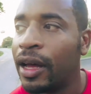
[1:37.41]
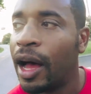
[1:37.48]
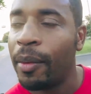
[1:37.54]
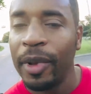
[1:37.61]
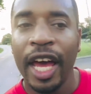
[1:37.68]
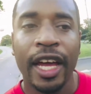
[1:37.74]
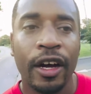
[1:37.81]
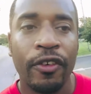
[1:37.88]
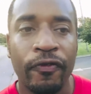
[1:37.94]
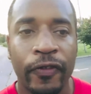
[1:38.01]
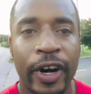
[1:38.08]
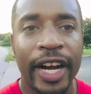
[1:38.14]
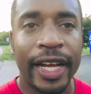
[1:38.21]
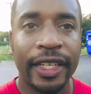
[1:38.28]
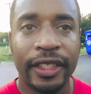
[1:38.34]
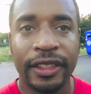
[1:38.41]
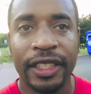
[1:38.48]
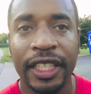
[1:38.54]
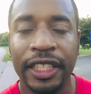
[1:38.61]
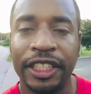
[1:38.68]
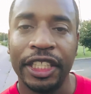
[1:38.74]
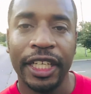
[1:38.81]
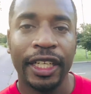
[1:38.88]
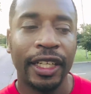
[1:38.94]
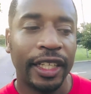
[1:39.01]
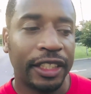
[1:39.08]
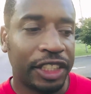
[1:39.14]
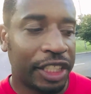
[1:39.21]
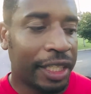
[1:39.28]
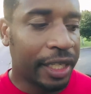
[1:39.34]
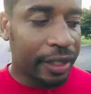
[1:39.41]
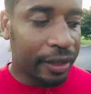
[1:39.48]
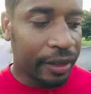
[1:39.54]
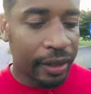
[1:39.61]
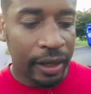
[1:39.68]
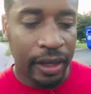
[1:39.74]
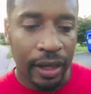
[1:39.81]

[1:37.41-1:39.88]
I'm like afraid to teach Ely Chin.